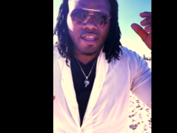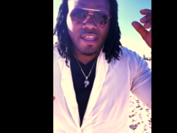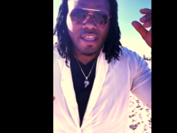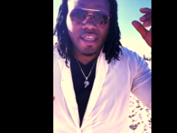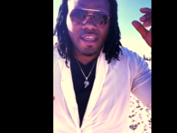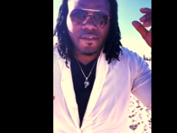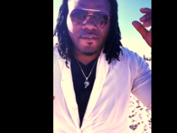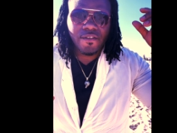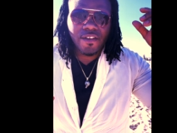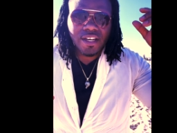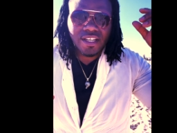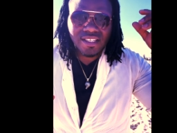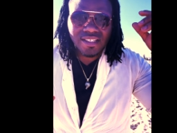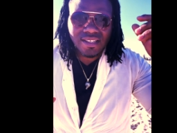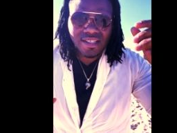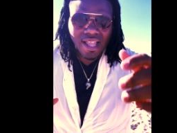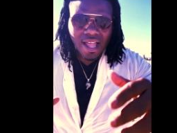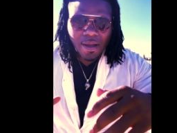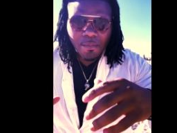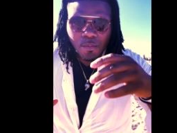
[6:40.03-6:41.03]
if it is
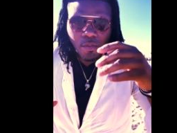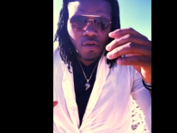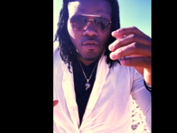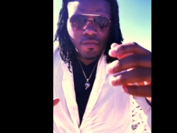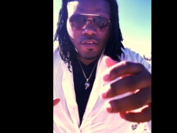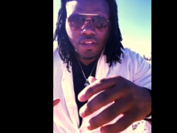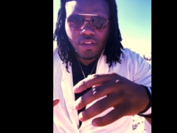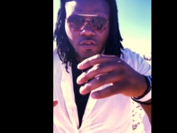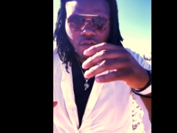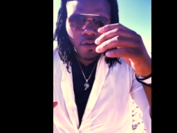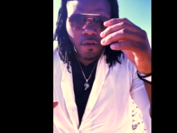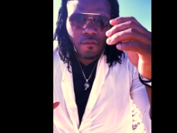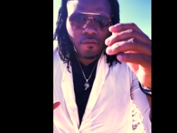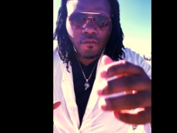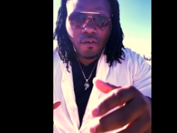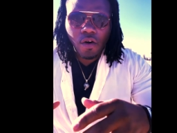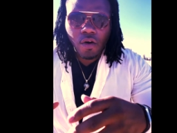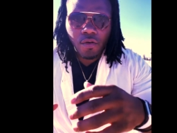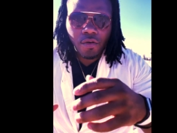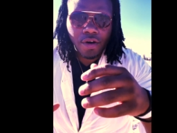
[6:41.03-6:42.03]
not moving you
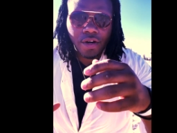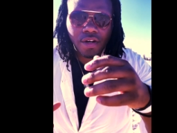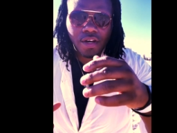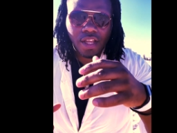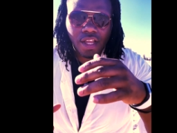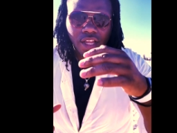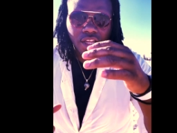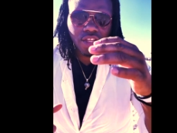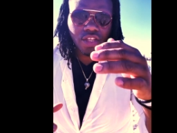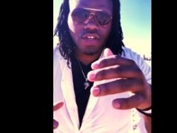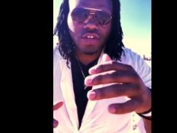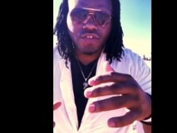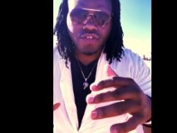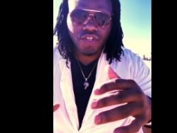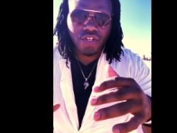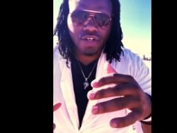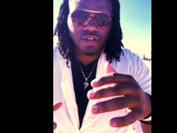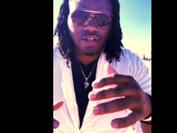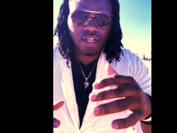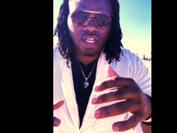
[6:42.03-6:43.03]
forward in your
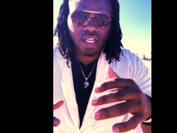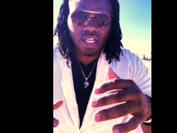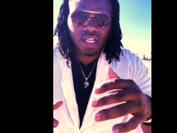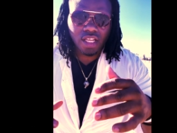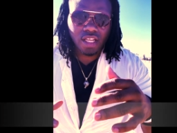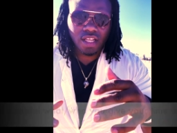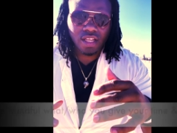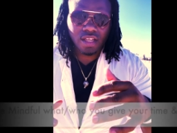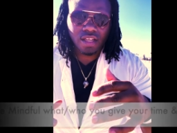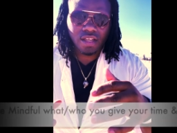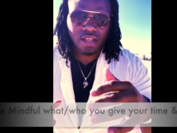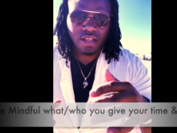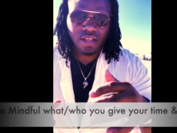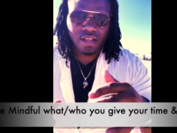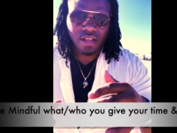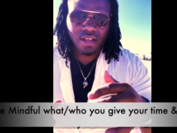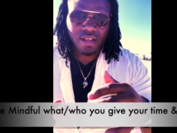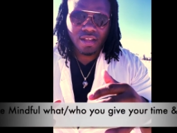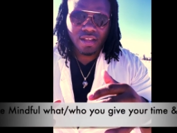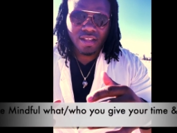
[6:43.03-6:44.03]
journey,
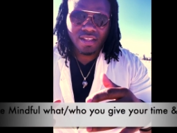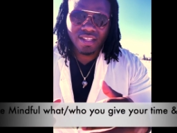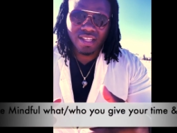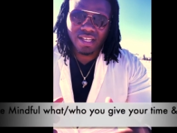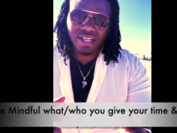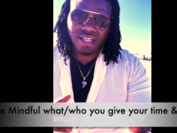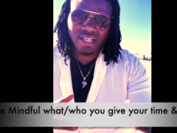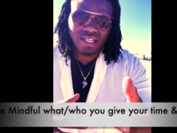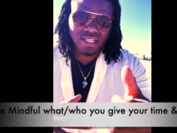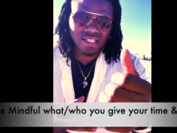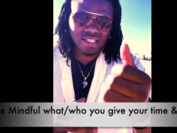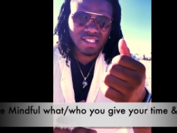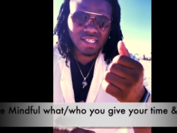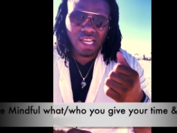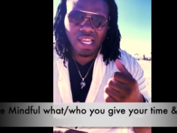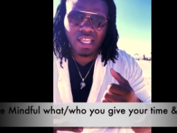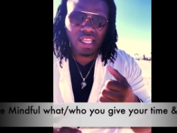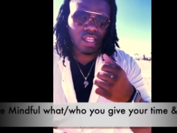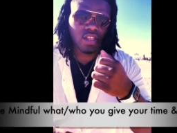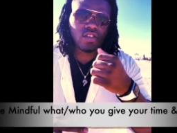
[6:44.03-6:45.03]
then it is
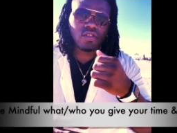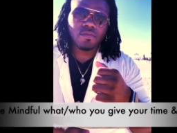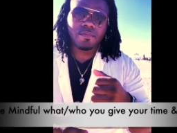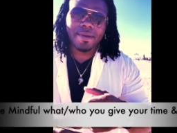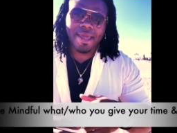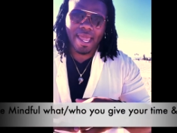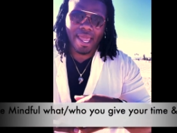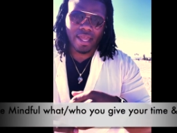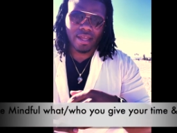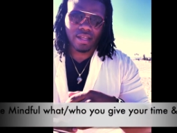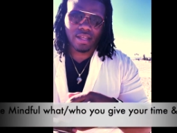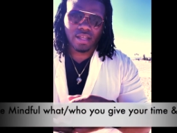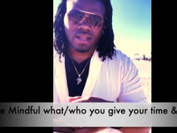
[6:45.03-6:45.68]
taking you back.